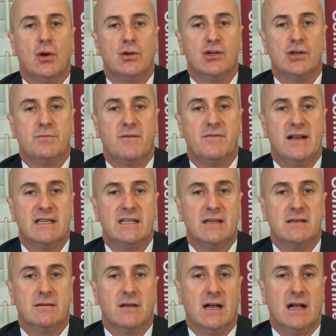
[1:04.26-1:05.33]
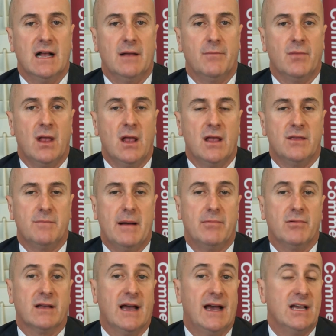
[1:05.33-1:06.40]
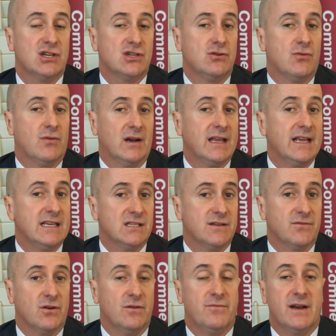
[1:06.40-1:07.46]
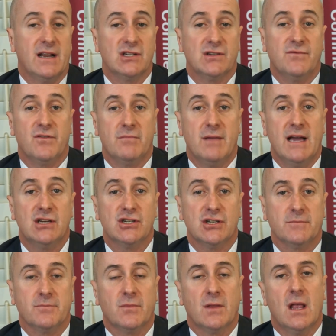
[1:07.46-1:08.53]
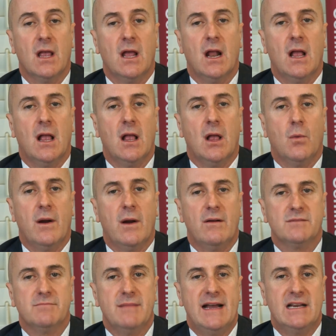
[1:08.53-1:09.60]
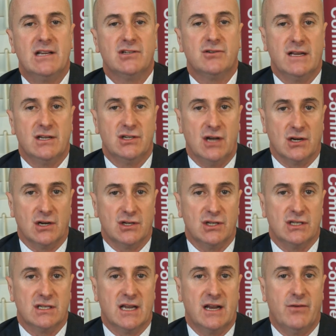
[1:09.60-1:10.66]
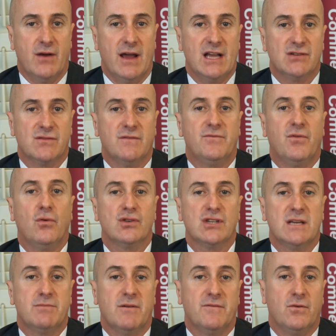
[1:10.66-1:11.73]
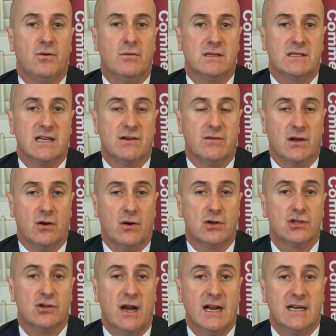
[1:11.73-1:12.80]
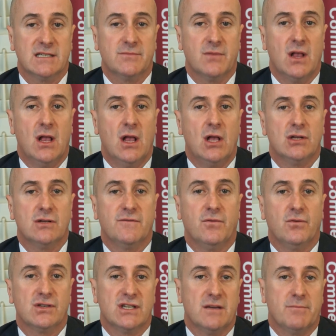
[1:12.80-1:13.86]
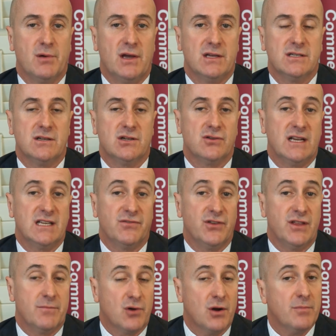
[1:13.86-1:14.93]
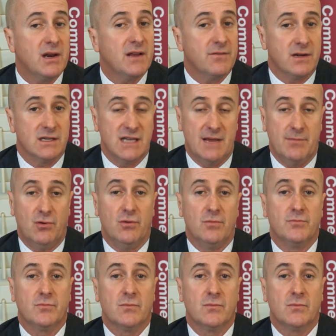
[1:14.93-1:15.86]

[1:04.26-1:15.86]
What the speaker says: to preventing the publication or release of confidential information. Whereas mandatory injunctions can range from forcing performance under a contract to forcing a person to transfer their property, for example.